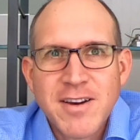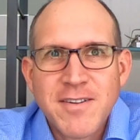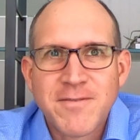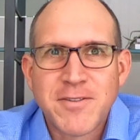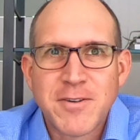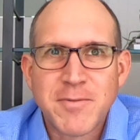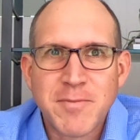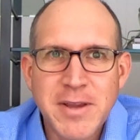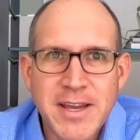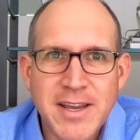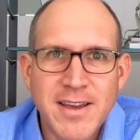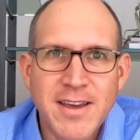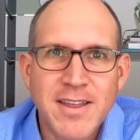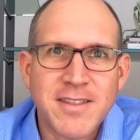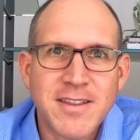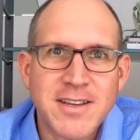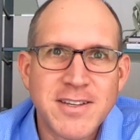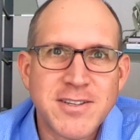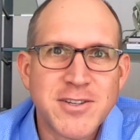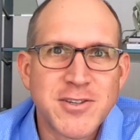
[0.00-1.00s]
For me,
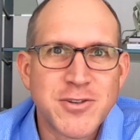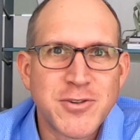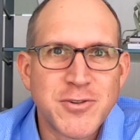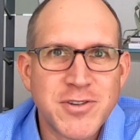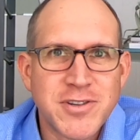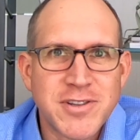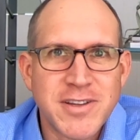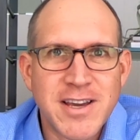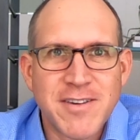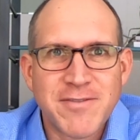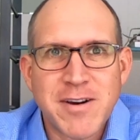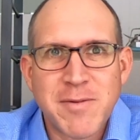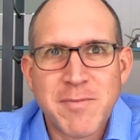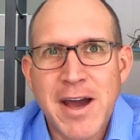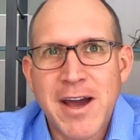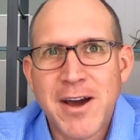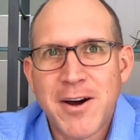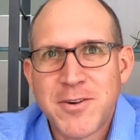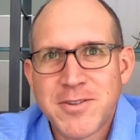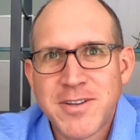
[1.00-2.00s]
this is usually if I'm
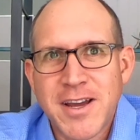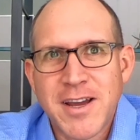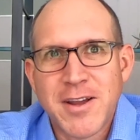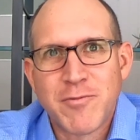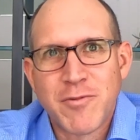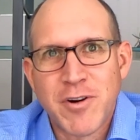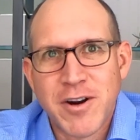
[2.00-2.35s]
out and